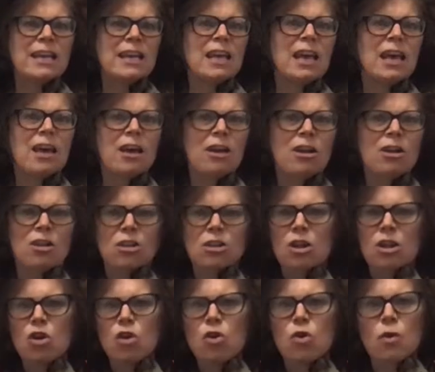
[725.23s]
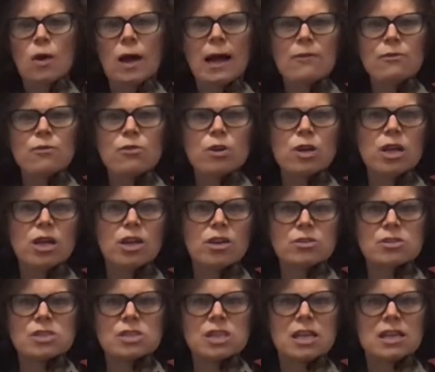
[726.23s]
kill whoever
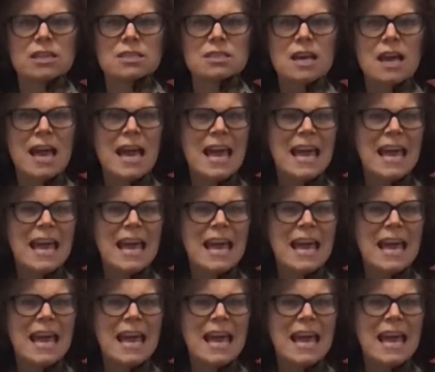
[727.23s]
hears it.